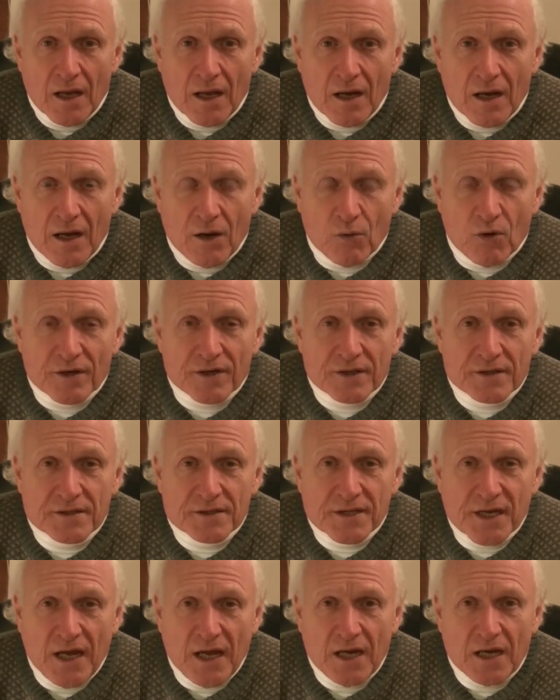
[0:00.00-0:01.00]
I wanted to
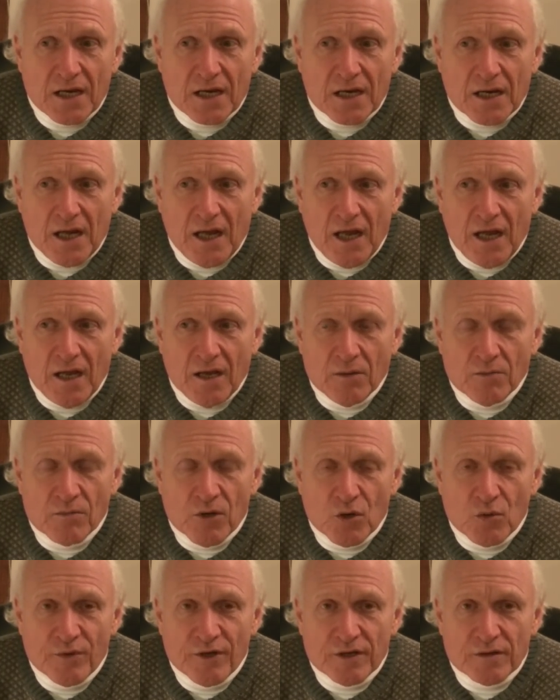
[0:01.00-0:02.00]
take a
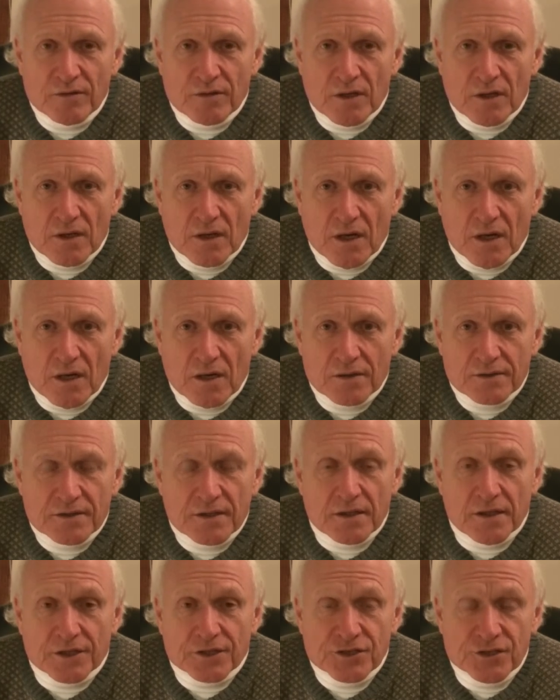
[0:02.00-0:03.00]
moment to
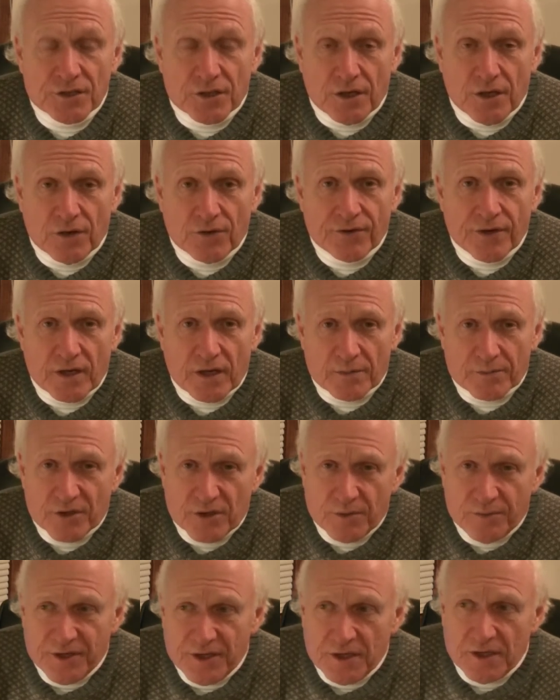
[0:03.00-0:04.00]
let you know that I'm going
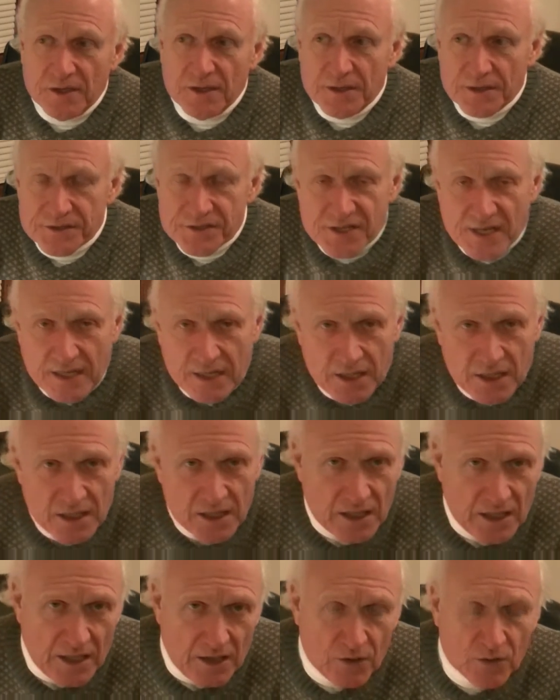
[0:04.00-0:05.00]
to be
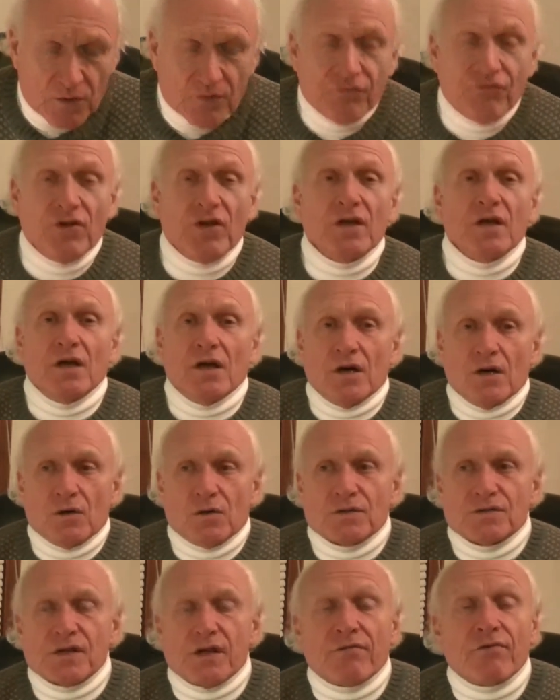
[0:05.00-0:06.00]
sending out
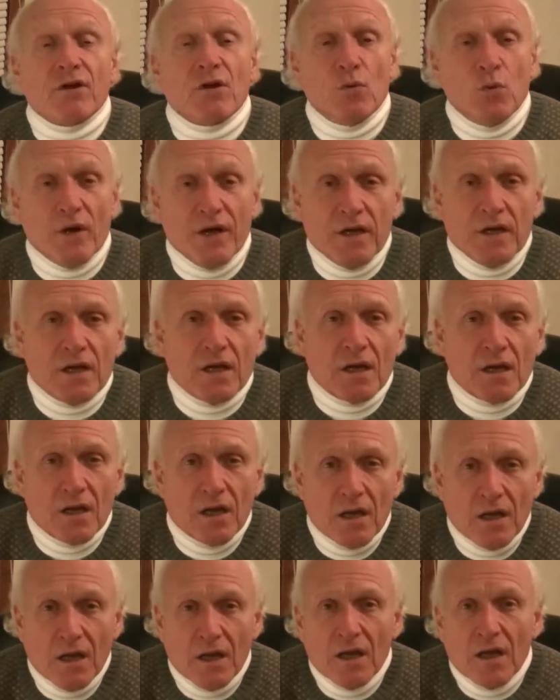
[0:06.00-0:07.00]
videos every week
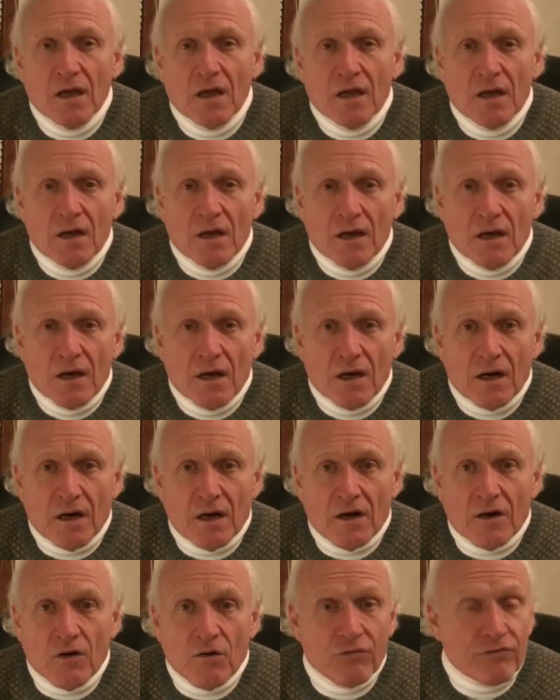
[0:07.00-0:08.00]

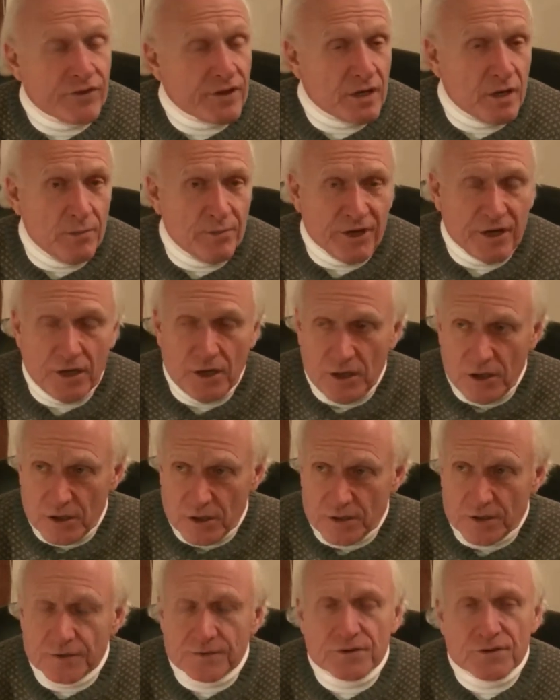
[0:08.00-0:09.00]
over the coming
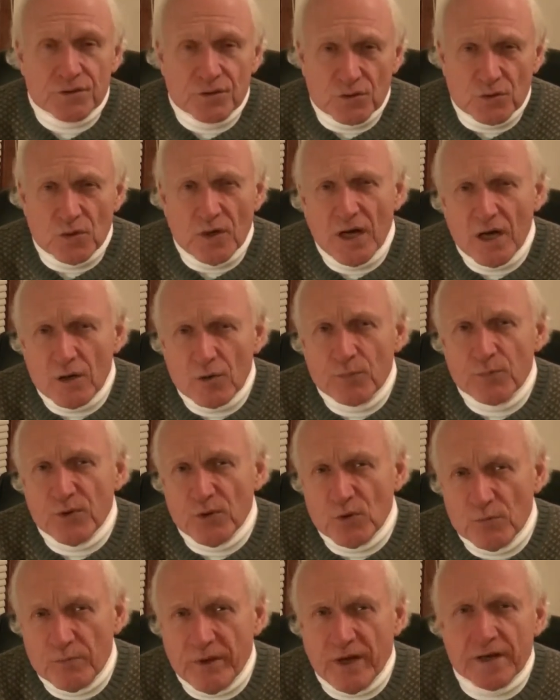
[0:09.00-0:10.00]
year to help
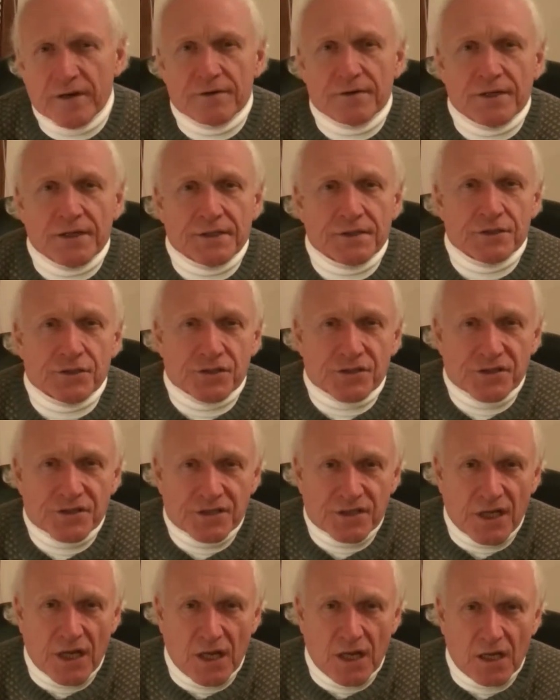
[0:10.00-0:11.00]
you better
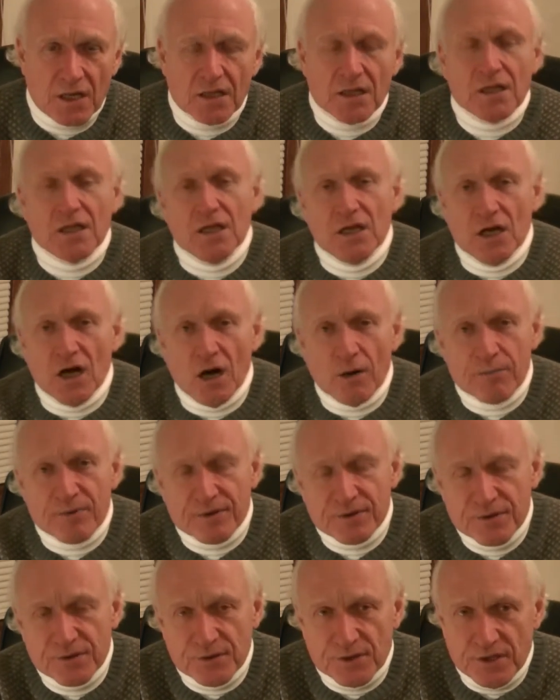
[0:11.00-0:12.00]
understand the
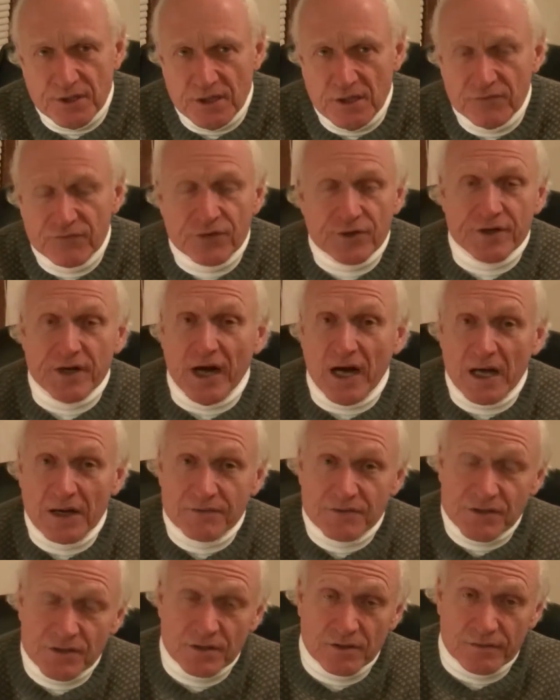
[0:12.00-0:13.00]
opportunity for
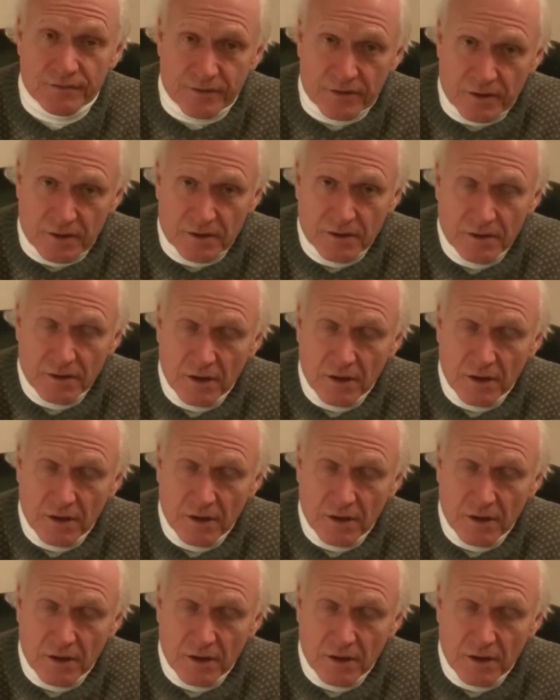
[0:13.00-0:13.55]
DiveSilver